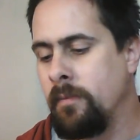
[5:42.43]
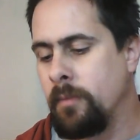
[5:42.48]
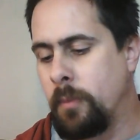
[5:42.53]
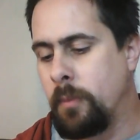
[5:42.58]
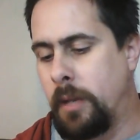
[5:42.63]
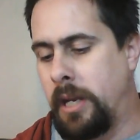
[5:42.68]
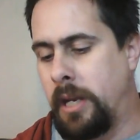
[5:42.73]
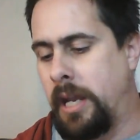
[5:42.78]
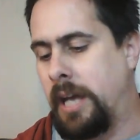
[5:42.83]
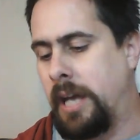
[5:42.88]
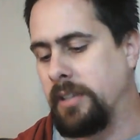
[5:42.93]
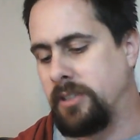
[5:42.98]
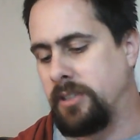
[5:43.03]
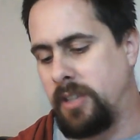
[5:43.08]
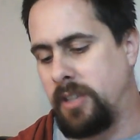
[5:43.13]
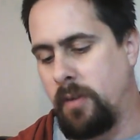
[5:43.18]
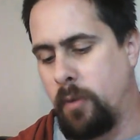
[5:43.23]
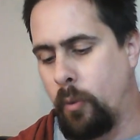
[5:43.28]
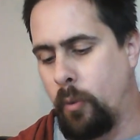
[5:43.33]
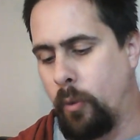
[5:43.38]
And it has
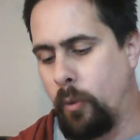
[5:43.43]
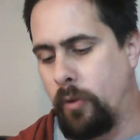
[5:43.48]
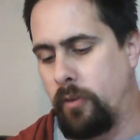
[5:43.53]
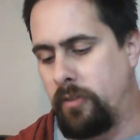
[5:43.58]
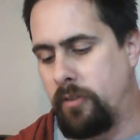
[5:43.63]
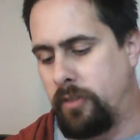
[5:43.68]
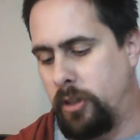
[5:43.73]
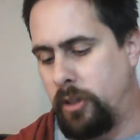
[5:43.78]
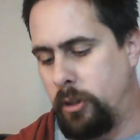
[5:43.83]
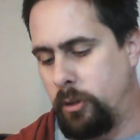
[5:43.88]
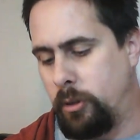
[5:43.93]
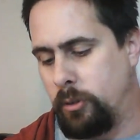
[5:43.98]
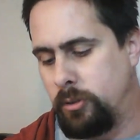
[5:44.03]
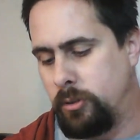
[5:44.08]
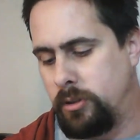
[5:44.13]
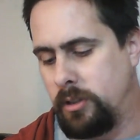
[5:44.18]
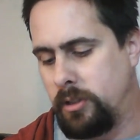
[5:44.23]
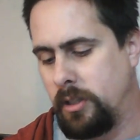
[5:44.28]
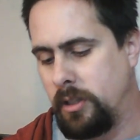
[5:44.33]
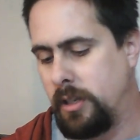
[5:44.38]
71
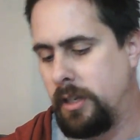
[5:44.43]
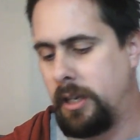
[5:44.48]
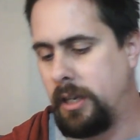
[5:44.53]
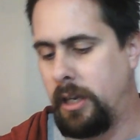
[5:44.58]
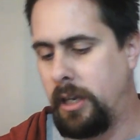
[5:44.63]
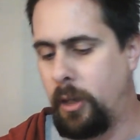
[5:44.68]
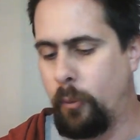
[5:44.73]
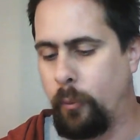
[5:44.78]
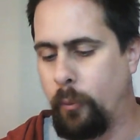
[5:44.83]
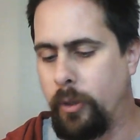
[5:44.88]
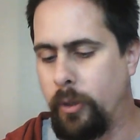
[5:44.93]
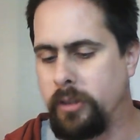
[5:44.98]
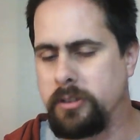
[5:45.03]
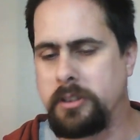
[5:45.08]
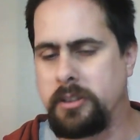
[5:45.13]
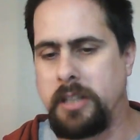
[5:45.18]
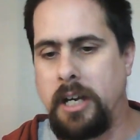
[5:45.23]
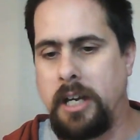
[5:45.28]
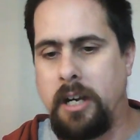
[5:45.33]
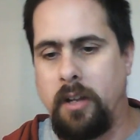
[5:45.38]
reviews it will
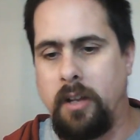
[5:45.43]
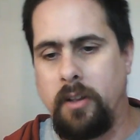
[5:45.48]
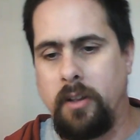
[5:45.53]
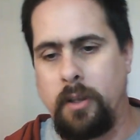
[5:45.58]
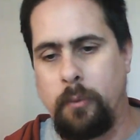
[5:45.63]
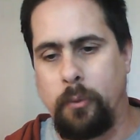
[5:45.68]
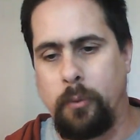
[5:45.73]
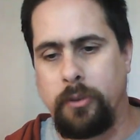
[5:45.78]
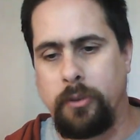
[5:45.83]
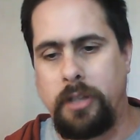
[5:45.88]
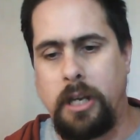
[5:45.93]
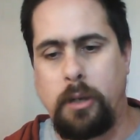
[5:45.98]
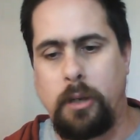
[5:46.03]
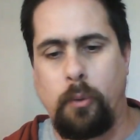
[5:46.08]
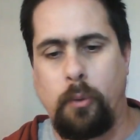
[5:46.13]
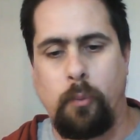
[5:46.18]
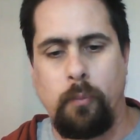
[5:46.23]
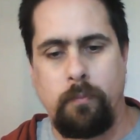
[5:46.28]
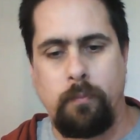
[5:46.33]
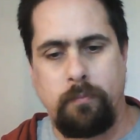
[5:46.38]
sell. It will take
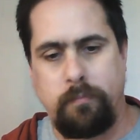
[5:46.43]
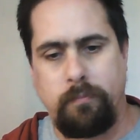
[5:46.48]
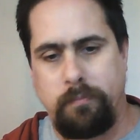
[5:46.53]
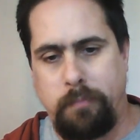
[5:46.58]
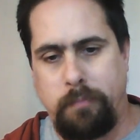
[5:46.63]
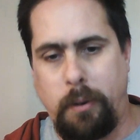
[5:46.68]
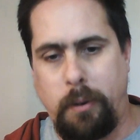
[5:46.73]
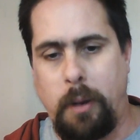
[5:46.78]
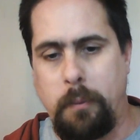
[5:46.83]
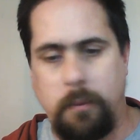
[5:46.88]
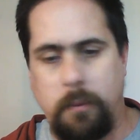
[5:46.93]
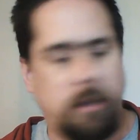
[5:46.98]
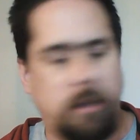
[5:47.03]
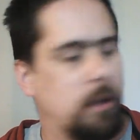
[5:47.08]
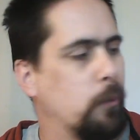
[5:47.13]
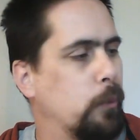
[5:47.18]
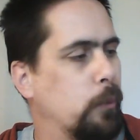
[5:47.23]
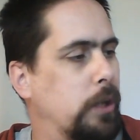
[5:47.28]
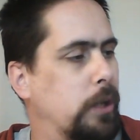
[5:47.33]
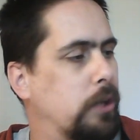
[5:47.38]
a, probably
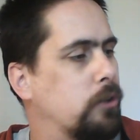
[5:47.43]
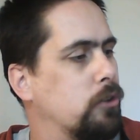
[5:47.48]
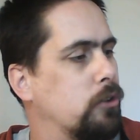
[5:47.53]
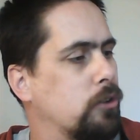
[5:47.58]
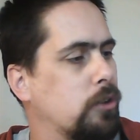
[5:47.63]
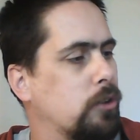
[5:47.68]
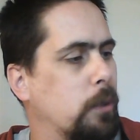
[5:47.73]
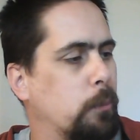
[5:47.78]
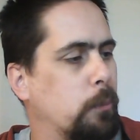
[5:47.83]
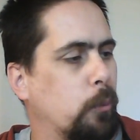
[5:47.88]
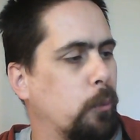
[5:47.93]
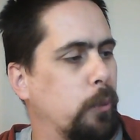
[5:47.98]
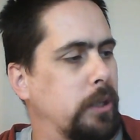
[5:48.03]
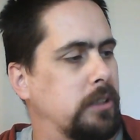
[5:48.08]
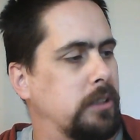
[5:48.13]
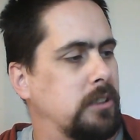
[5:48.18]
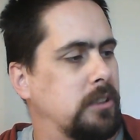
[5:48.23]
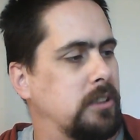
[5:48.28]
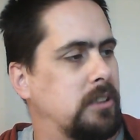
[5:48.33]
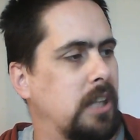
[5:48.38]
a week or a couple
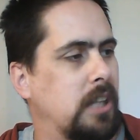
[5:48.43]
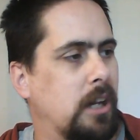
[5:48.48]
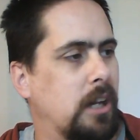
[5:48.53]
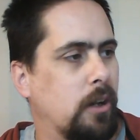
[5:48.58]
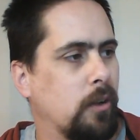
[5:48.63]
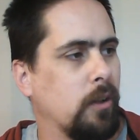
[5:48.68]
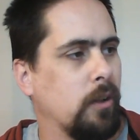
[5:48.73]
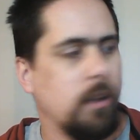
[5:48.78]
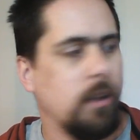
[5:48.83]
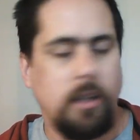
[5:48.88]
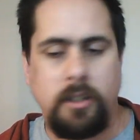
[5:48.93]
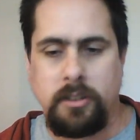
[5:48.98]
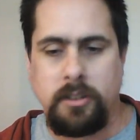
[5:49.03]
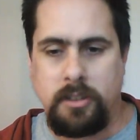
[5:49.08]
weeks to sell.